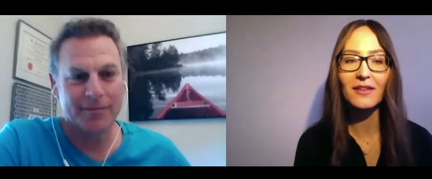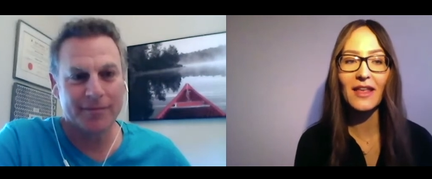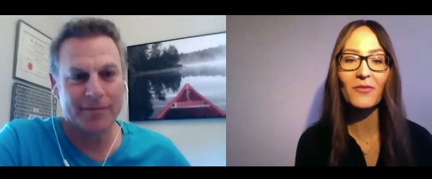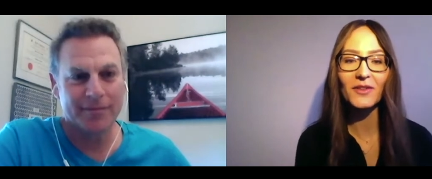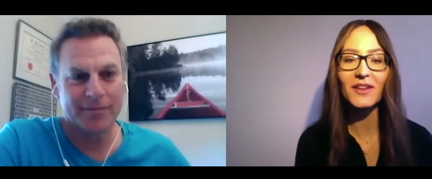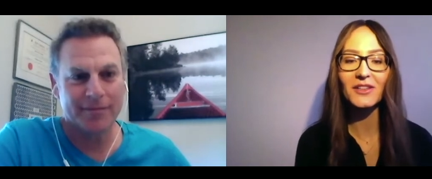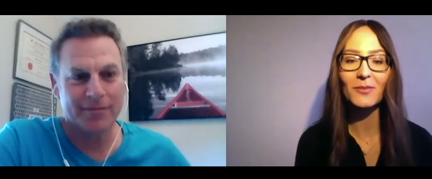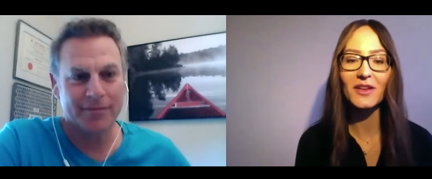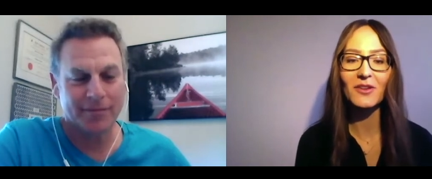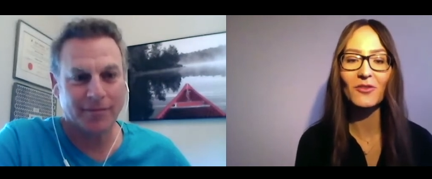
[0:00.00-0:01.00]
Speaker 1: definitely going to
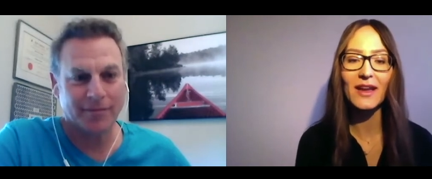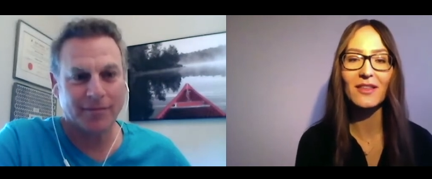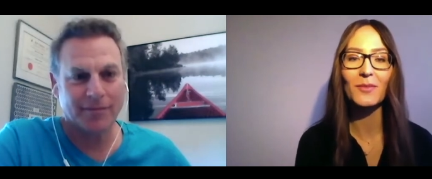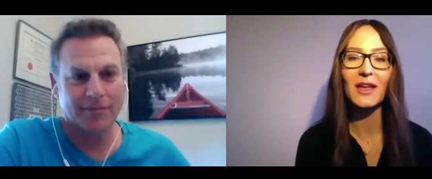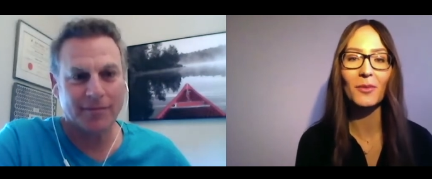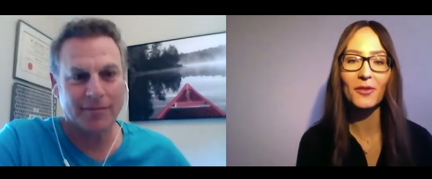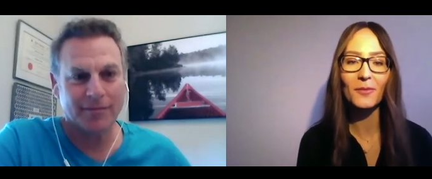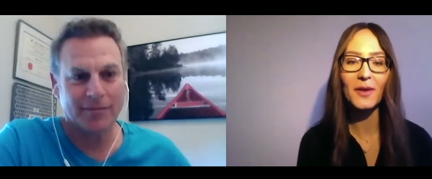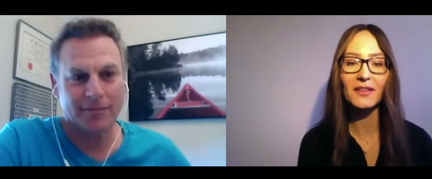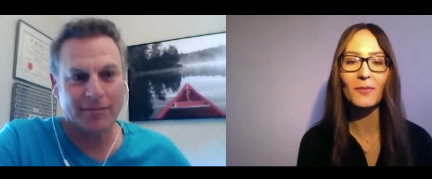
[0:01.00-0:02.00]
be great to be able to
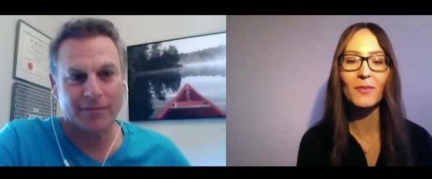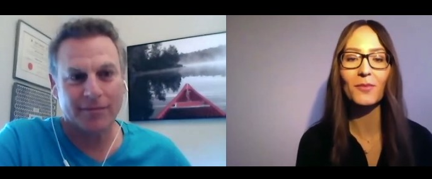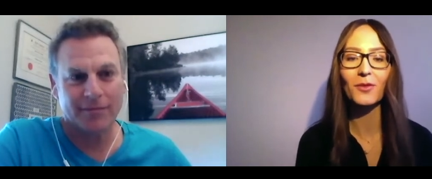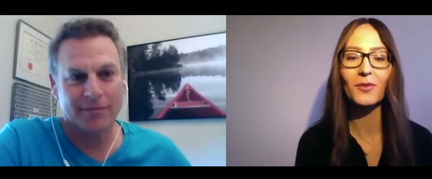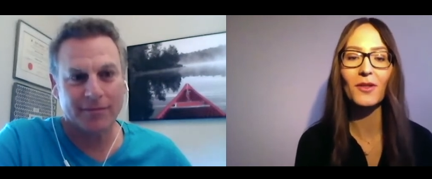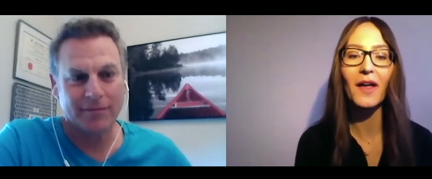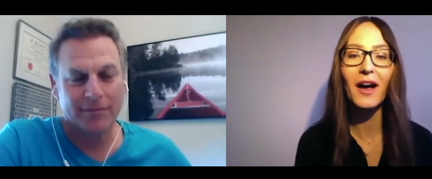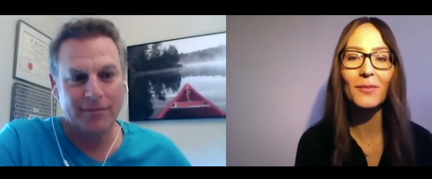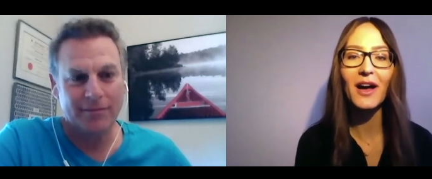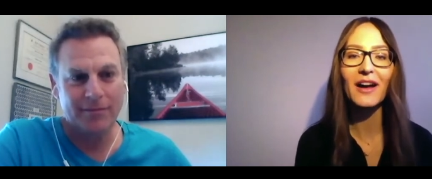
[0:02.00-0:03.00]
pick them up through the
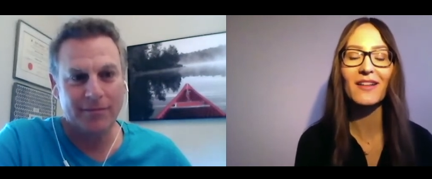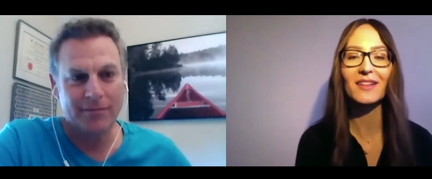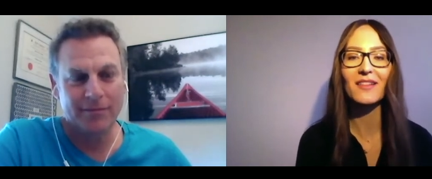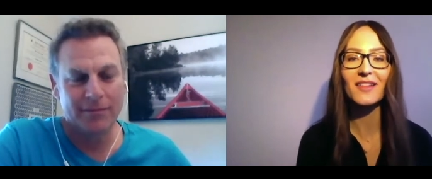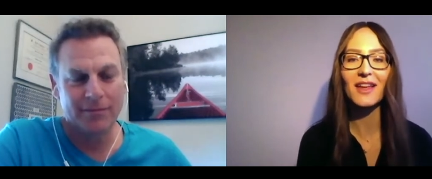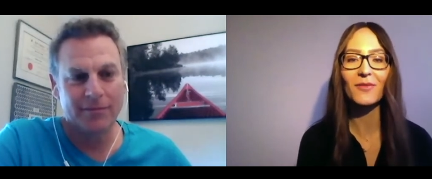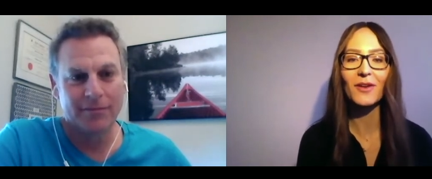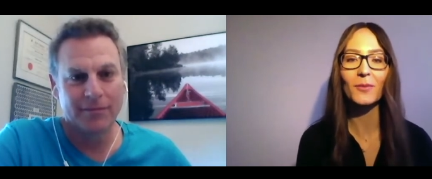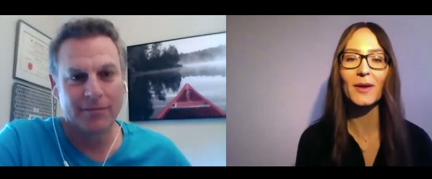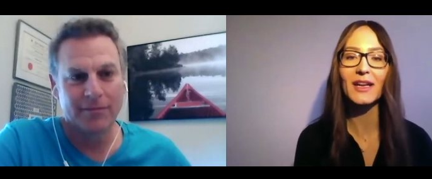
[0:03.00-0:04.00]
lockbox and save
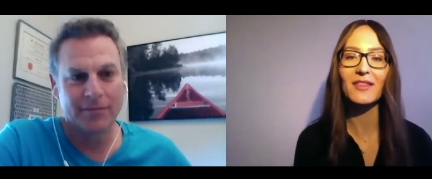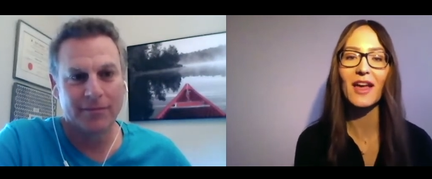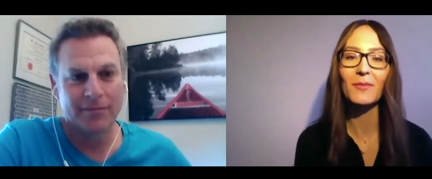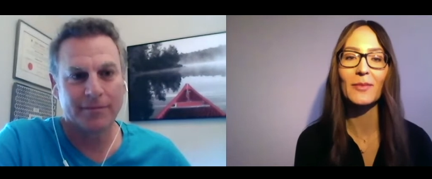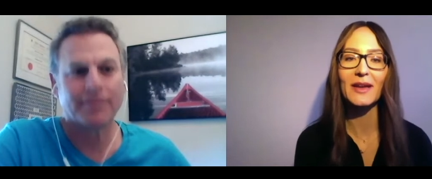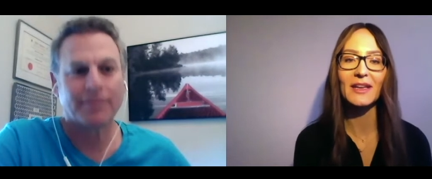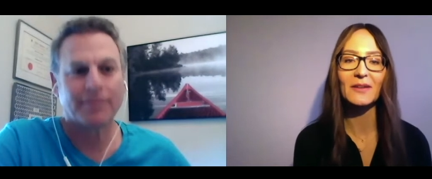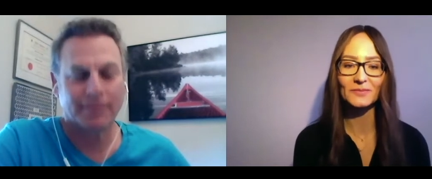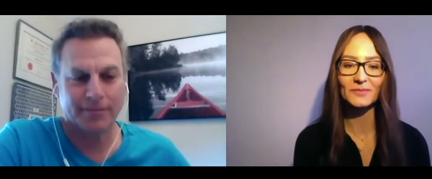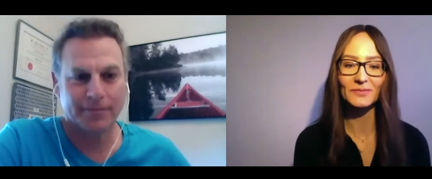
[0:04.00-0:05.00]
everybody time and money.
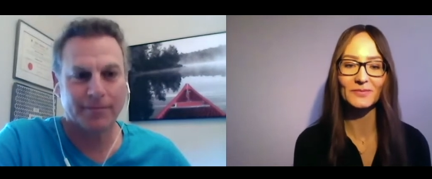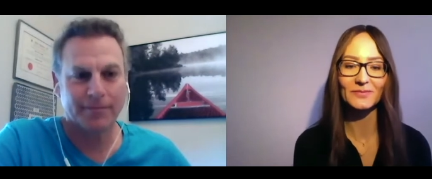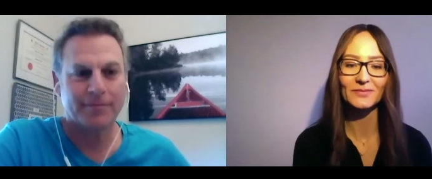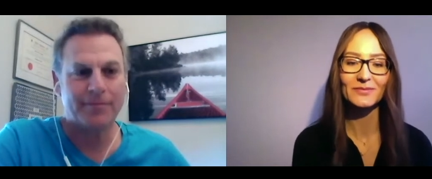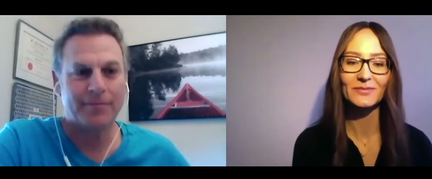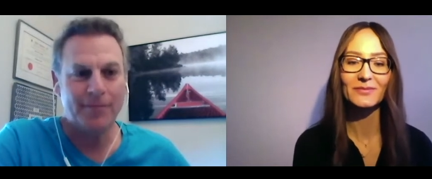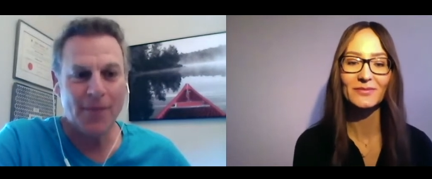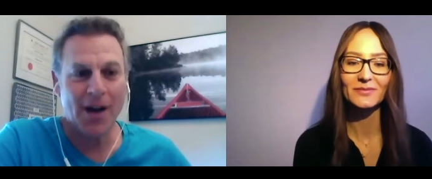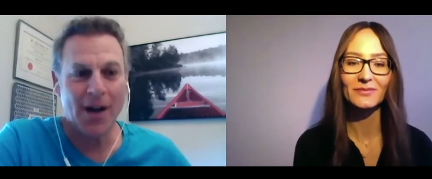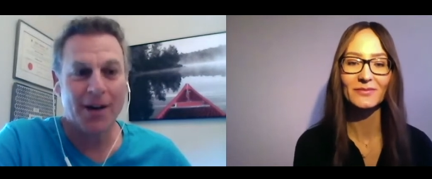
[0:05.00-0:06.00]

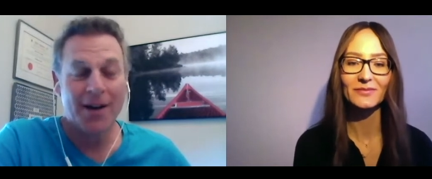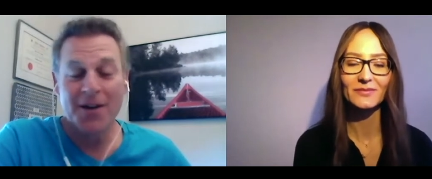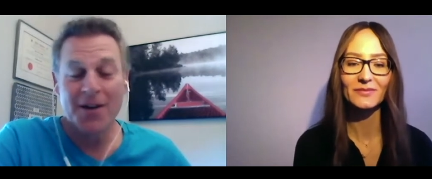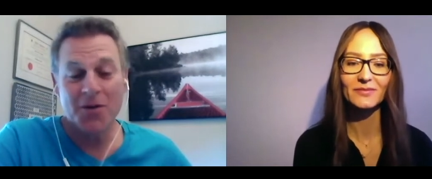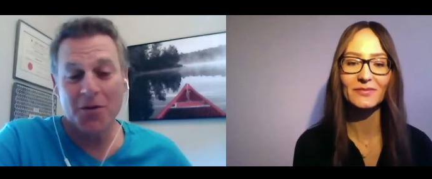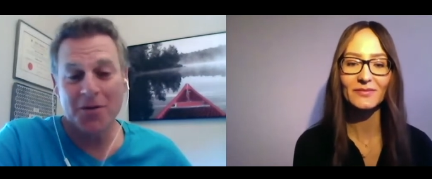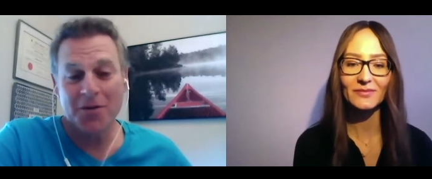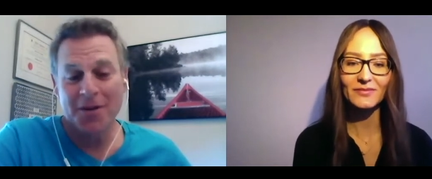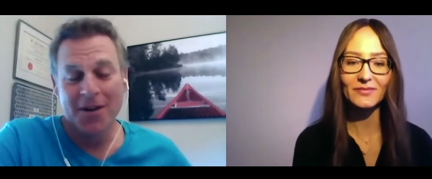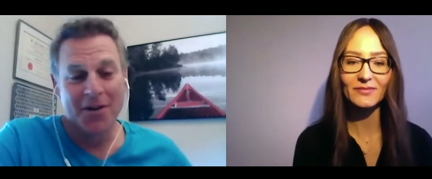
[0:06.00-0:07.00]
Speaker 2: Yeah. So the,
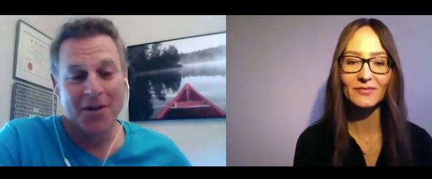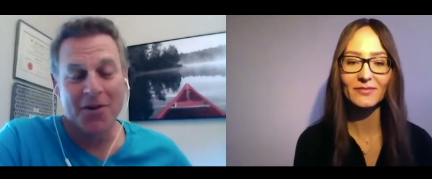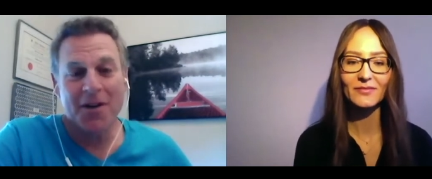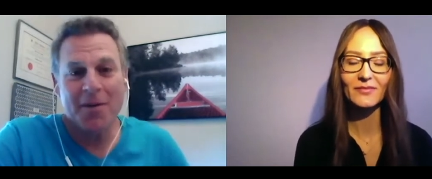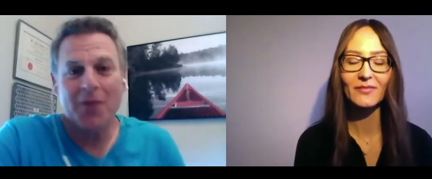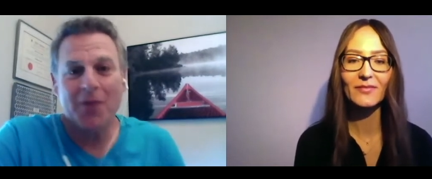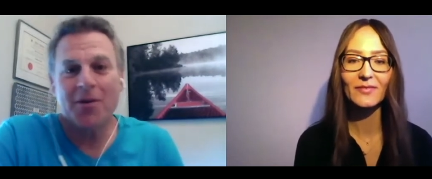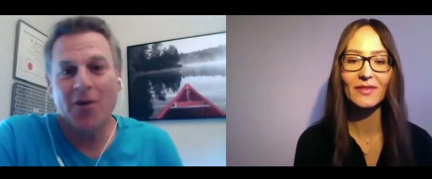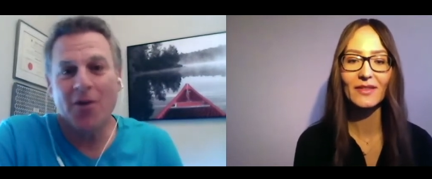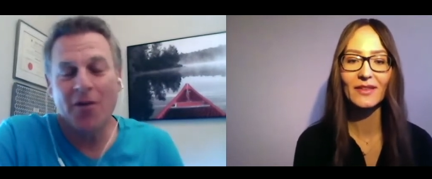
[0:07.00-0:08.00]
the good thing about
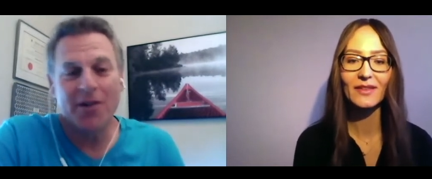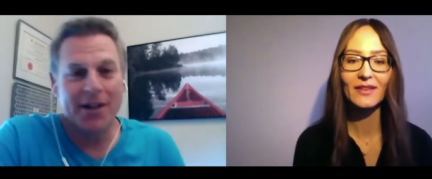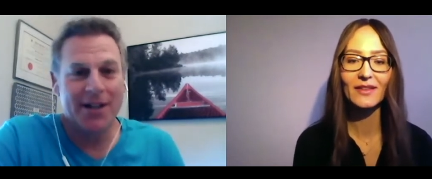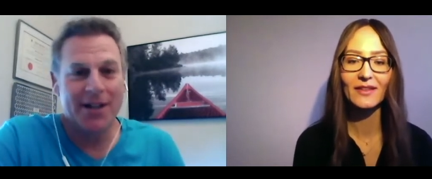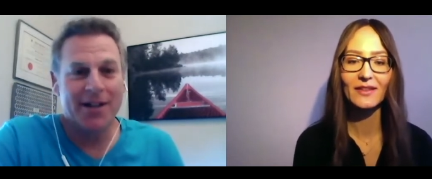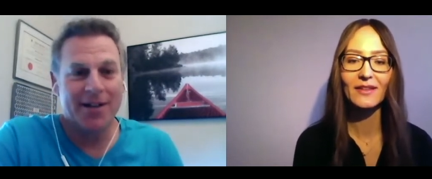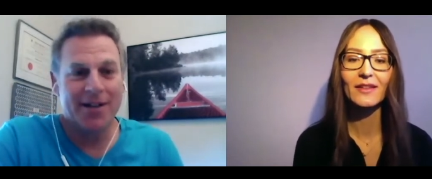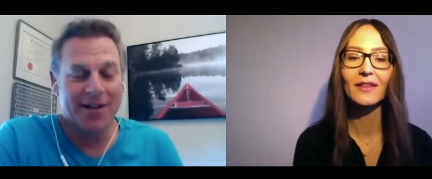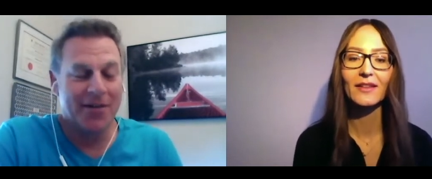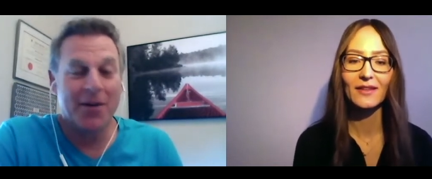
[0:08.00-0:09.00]
COVID 19, if
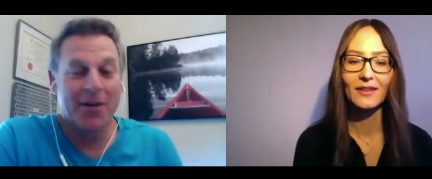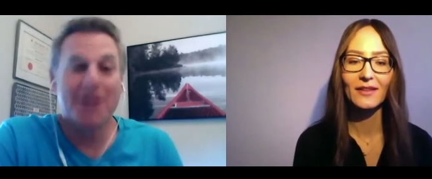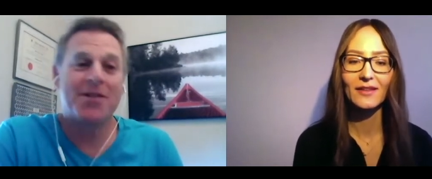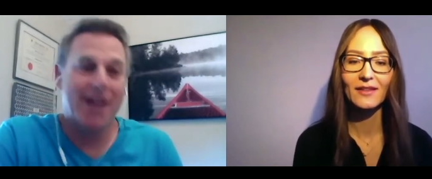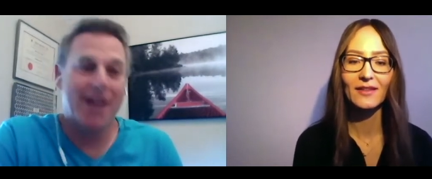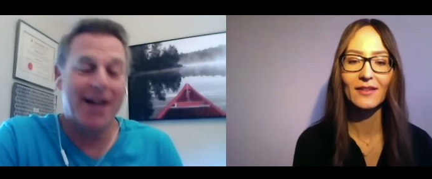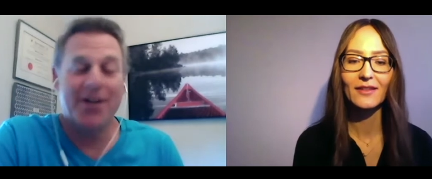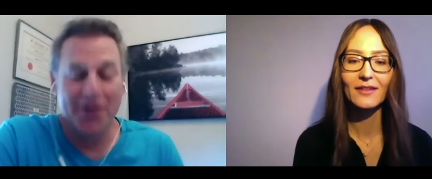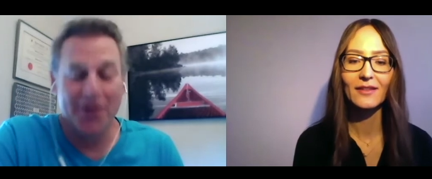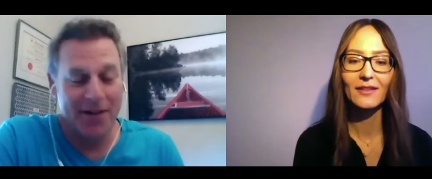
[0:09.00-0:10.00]
there is any
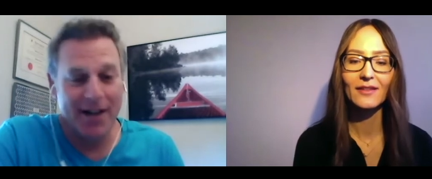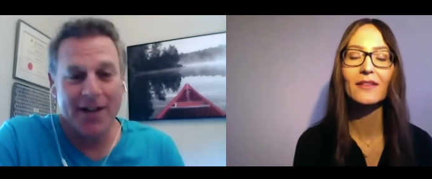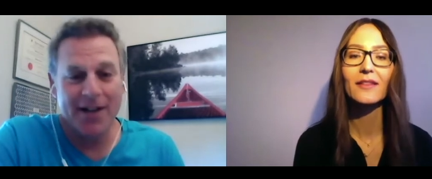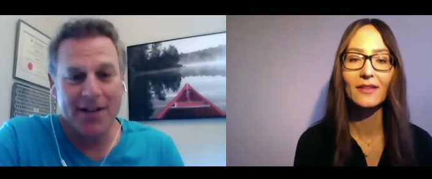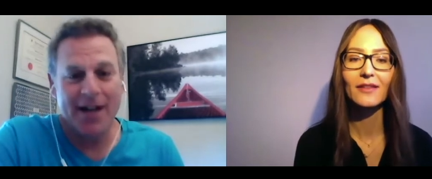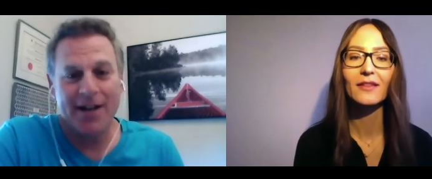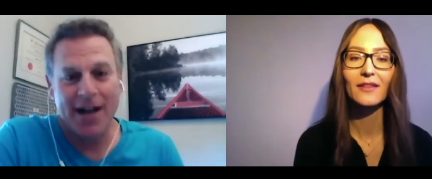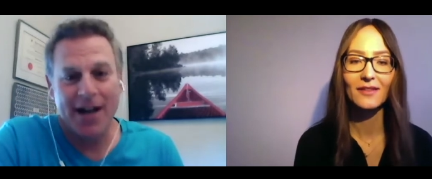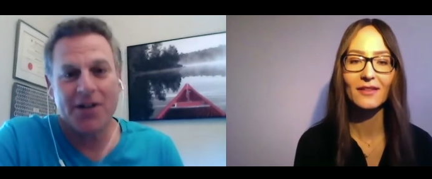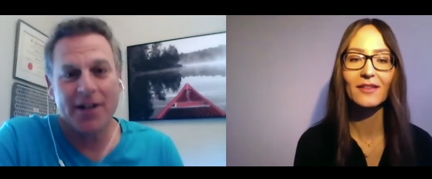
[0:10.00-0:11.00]
good thing, is that it
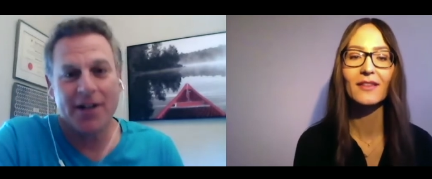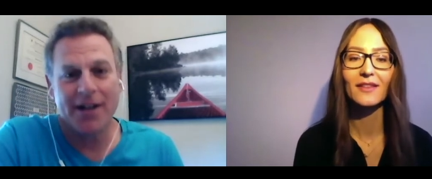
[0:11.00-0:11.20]
actually is